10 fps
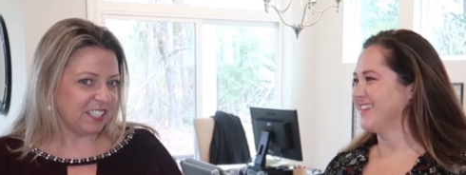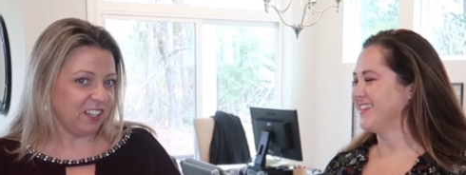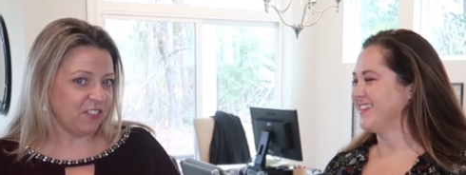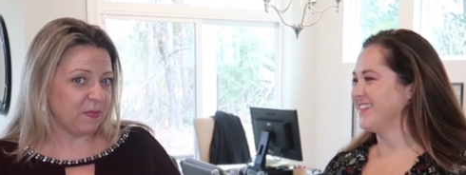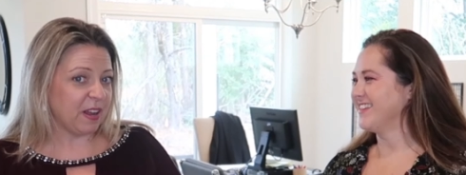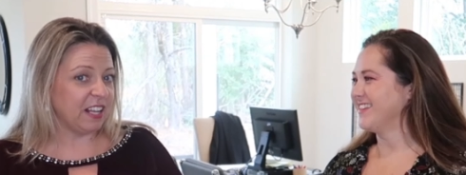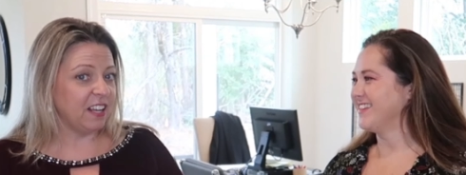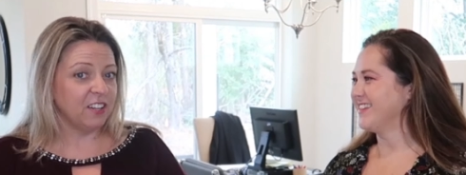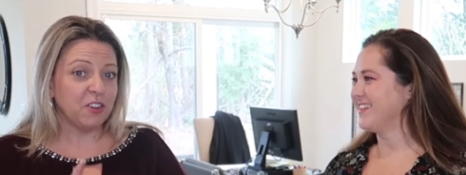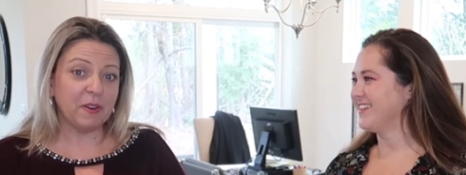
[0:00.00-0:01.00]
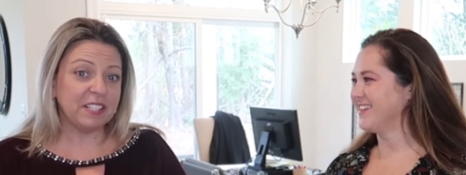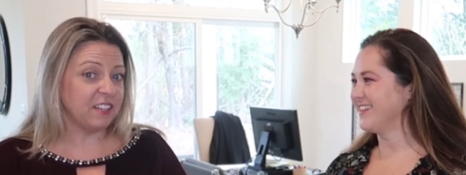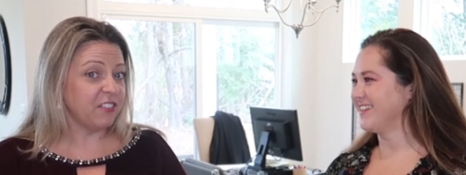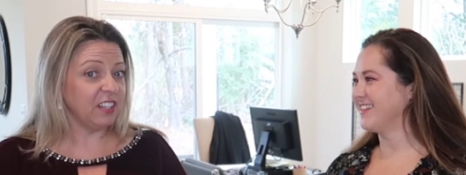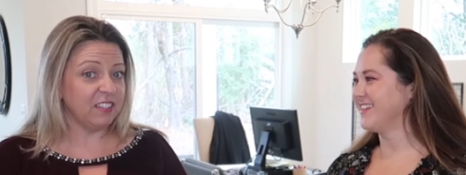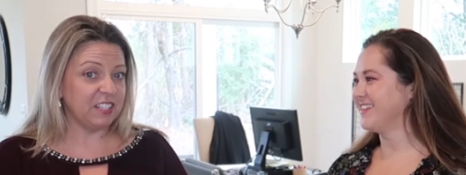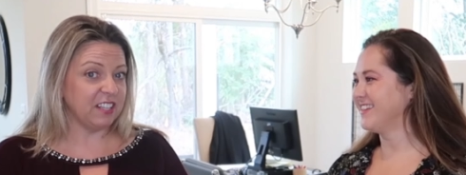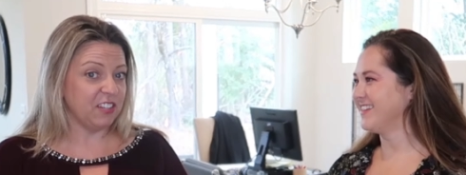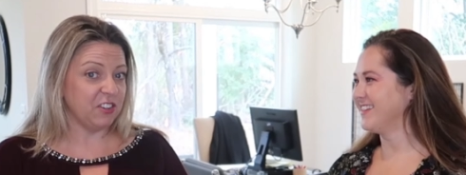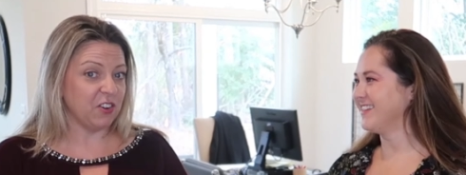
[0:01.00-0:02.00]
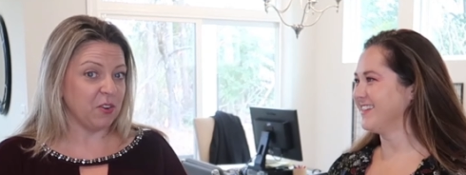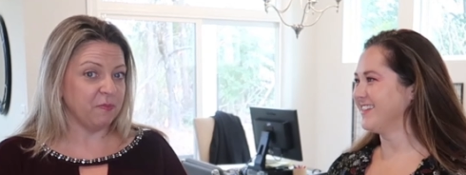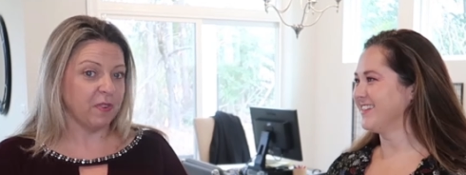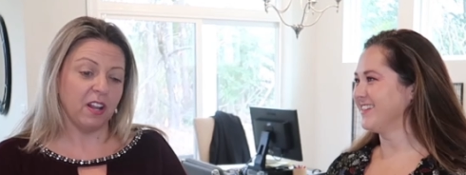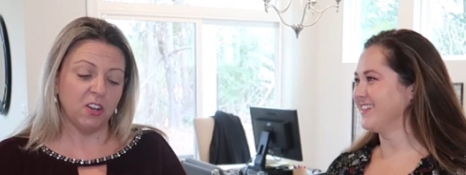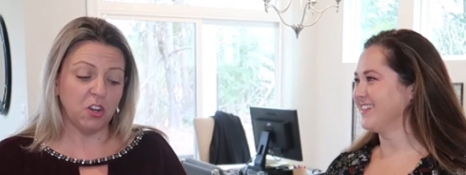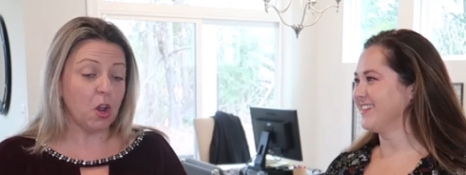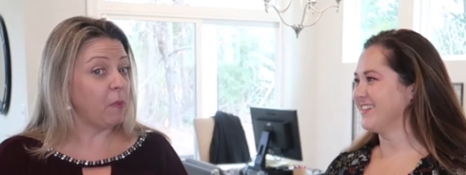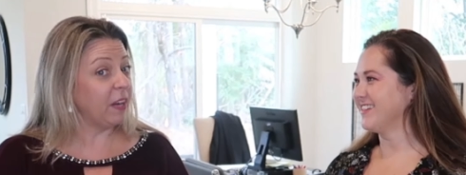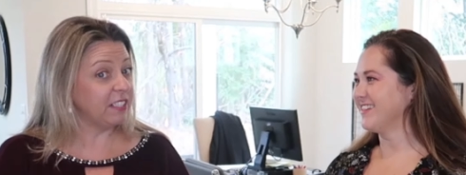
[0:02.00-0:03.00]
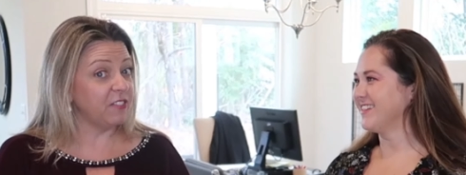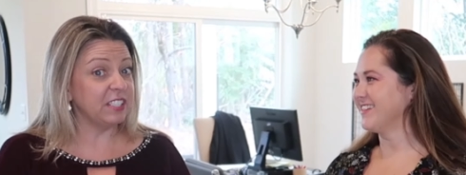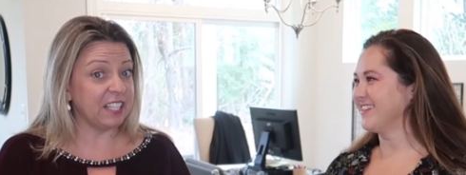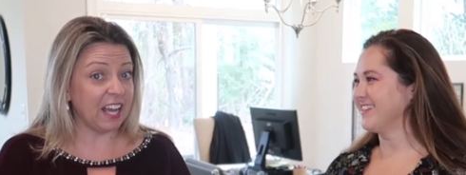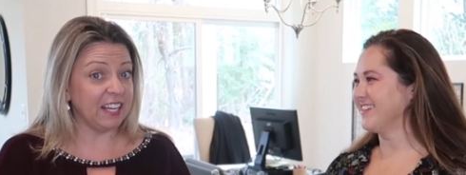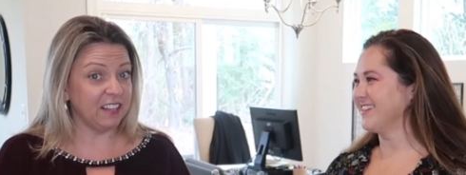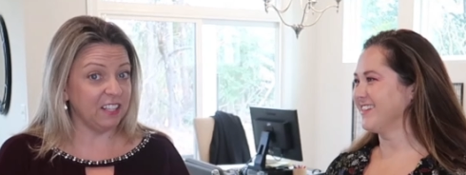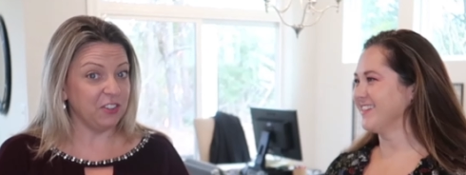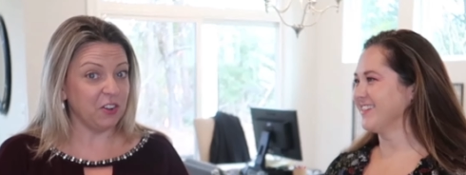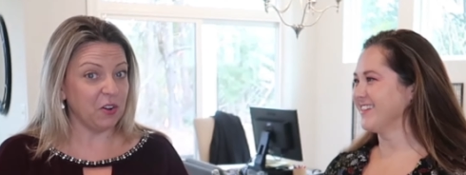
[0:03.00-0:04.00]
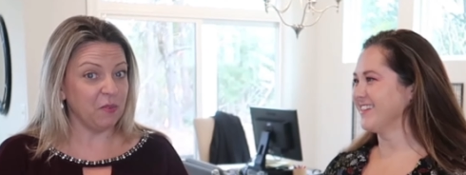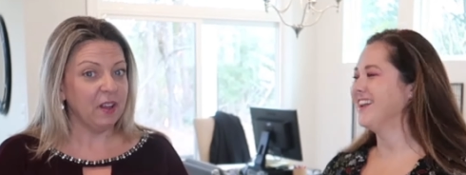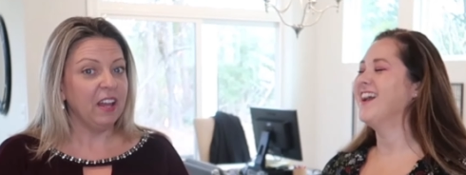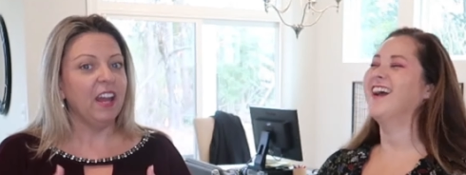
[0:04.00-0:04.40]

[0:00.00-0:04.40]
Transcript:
Speaker 1: tell everybody nobody's ever lived in the new home, nobody's ever died in the new home,